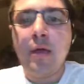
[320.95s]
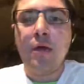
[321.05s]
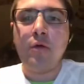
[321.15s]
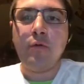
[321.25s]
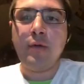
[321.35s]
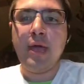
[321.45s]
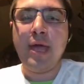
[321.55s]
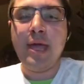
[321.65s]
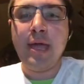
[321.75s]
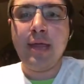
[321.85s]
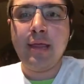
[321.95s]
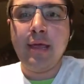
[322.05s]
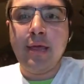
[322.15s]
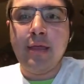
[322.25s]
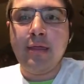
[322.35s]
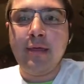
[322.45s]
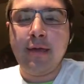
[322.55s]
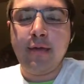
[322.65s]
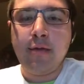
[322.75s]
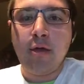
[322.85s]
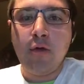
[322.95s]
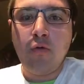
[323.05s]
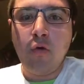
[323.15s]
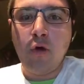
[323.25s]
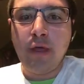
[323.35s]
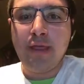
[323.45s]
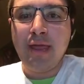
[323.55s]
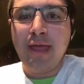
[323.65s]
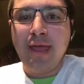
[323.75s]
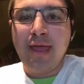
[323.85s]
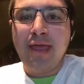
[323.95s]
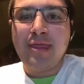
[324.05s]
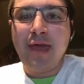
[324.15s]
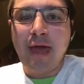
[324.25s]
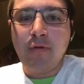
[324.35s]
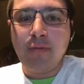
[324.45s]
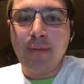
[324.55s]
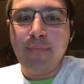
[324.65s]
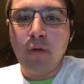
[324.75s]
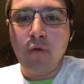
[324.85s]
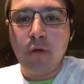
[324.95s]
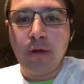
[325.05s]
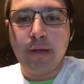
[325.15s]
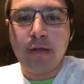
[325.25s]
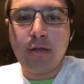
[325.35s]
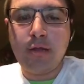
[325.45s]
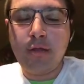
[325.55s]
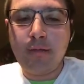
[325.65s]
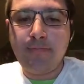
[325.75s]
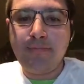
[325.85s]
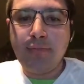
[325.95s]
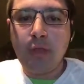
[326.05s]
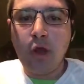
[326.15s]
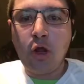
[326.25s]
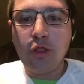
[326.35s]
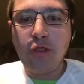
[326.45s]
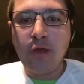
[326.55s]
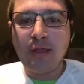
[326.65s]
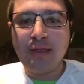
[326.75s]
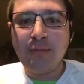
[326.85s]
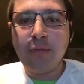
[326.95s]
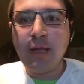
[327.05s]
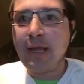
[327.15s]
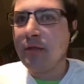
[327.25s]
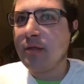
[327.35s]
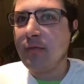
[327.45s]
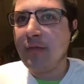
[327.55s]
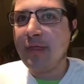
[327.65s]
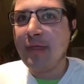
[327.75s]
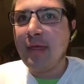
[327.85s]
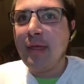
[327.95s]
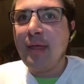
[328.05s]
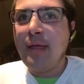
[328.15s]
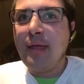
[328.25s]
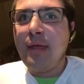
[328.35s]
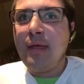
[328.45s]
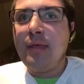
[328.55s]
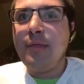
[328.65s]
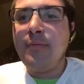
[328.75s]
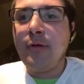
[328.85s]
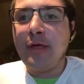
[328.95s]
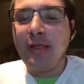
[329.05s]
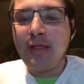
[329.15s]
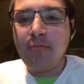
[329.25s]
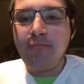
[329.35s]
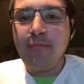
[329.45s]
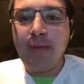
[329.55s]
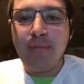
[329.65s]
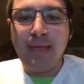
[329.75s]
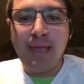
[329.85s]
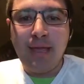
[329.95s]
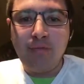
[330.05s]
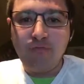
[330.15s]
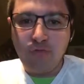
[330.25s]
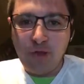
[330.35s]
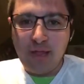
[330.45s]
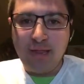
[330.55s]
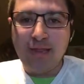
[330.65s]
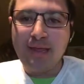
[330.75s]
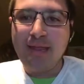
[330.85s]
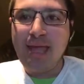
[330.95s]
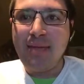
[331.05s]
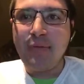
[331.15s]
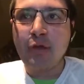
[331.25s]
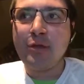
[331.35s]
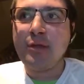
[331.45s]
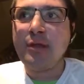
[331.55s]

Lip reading: Okay, and there you go on that report. Our thoughts and prayers are with the boy's family and friends and neighbors.